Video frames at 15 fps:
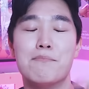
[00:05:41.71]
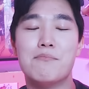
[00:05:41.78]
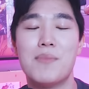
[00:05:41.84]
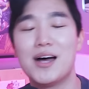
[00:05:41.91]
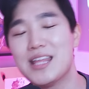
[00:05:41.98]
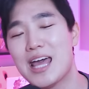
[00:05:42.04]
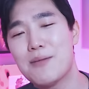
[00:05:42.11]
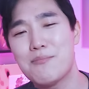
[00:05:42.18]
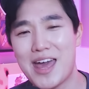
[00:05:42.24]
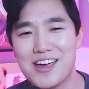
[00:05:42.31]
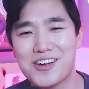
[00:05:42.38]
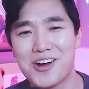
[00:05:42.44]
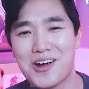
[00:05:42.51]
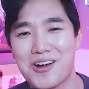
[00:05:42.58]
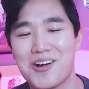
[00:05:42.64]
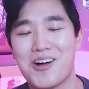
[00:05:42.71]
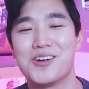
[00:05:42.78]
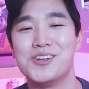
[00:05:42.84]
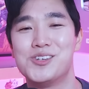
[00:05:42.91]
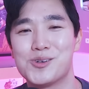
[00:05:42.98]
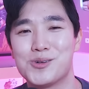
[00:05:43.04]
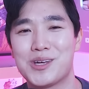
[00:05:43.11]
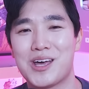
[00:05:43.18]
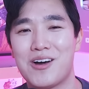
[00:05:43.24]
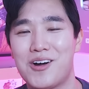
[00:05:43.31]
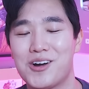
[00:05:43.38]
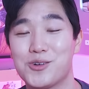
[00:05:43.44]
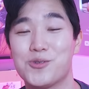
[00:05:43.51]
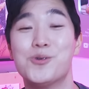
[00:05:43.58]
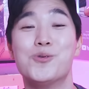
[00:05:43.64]
money maker on Julia
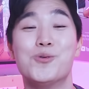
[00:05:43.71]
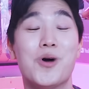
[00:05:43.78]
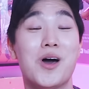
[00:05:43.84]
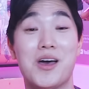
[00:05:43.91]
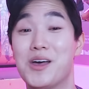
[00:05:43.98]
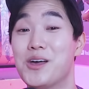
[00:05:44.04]
Hart, who